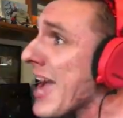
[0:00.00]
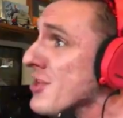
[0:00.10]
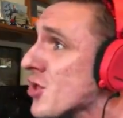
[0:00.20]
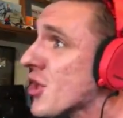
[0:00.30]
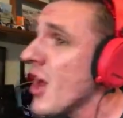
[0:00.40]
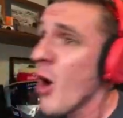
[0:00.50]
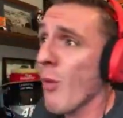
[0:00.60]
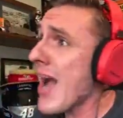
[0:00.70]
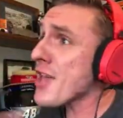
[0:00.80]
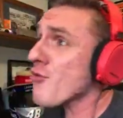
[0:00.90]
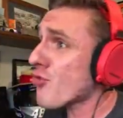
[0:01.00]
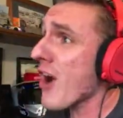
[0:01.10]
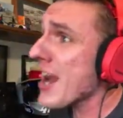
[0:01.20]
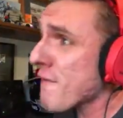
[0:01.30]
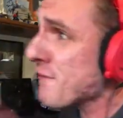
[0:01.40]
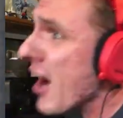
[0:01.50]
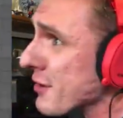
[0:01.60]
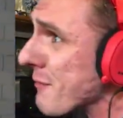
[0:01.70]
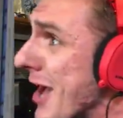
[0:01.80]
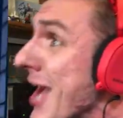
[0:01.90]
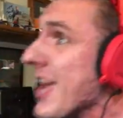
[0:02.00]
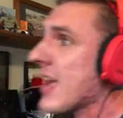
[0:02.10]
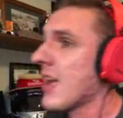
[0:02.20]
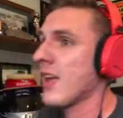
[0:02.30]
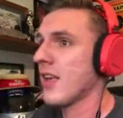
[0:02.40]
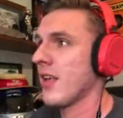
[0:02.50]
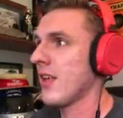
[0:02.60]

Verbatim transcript: bitch! Why are you trying to fuck me?